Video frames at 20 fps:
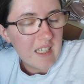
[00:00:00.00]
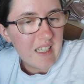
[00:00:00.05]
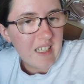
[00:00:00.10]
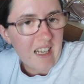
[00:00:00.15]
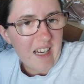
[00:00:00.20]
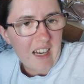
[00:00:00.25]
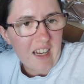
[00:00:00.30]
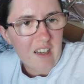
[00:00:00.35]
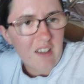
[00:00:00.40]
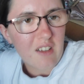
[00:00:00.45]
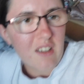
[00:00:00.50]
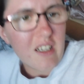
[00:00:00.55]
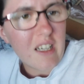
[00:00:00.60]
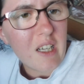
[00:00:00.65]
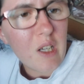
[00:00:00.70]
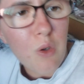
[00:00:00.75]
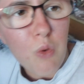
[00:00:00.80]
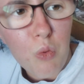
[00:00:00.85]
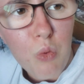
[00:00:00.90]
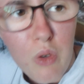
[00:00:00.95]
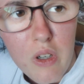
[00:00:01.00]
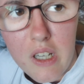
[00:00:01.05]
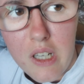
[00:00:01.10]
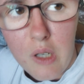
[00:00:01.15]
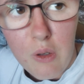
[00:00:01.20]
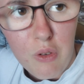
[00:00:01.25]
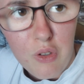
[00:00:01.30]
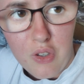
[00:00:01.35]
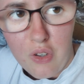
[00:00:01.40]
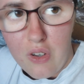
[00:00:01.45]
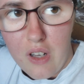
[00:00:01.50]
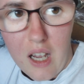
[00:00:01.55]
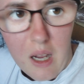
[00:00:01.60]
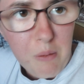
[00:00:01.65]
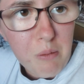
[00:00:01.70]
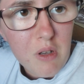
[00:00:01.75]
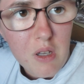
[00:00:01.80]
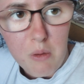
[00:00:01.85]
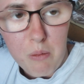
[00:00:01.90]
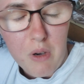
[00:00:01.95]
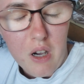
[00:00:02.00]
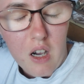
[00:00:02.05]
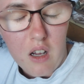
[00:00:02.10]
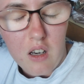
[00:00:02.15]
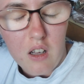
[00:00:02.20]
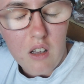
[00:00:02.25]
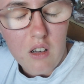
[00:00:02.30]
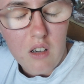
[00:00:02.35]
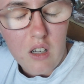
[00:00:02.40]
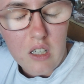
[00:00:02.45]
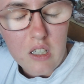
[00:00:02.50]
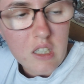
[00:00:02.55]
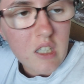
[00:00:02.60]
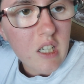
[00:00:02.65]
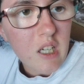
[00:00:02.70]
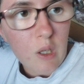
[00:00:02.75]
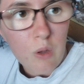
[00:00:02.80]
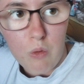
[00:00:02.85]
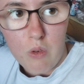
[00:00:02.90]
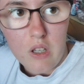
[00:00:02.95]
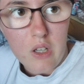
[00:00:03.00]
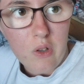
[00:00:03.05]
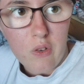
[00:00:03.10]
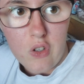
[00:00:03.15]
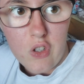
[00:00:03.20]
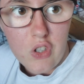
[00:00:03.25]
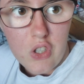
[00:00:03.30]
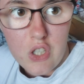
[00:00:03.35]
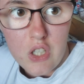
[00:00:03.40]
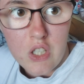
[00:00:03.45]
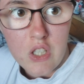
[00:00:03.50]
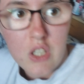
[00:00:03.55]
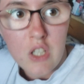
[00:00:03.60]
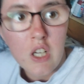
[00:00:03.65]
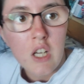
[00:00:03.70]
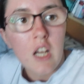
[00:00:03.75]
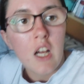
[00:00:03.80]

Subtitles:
yeah, he really wasn't happy about it, like he really wasn't.